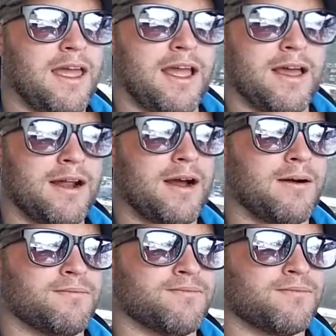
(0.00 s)
And
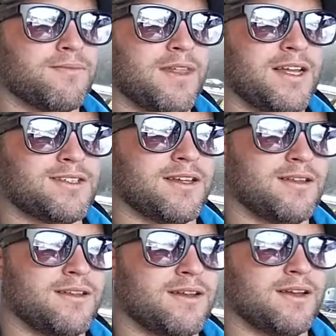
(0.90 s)
that's
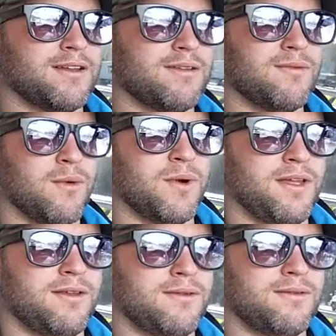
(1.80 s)
when
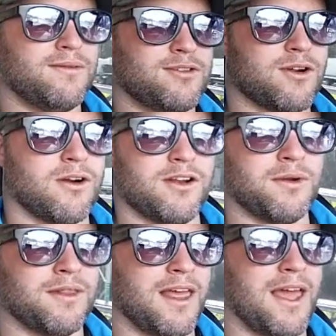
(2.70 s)
we started
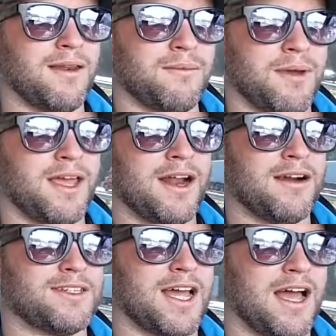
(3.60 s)
doing that, man,
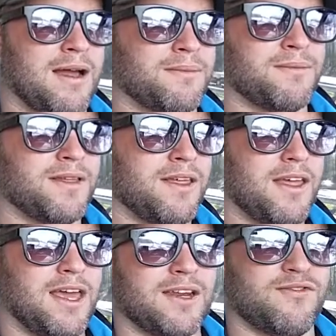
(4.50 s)
our time
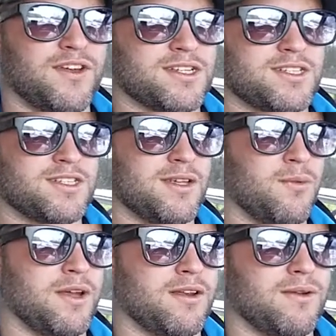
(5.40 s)
and efficiency
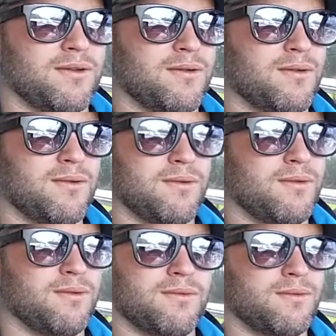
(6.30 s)
went
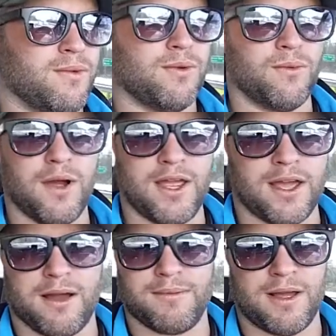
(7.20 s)
way
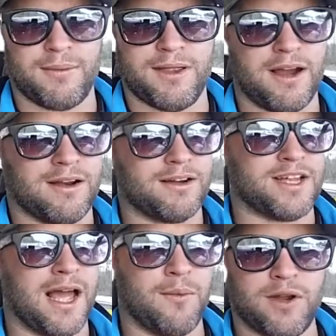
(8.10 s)
up. I mean, our
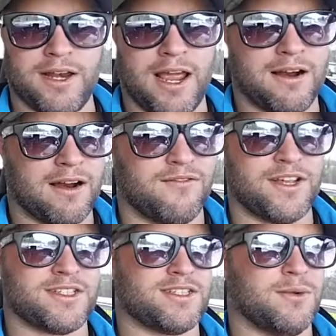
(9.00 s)
time went down, our
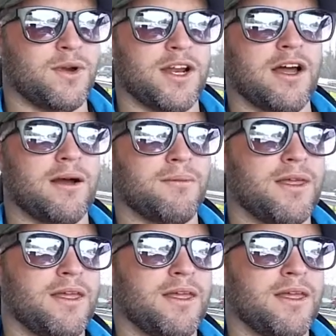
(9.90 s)
efficiency went up.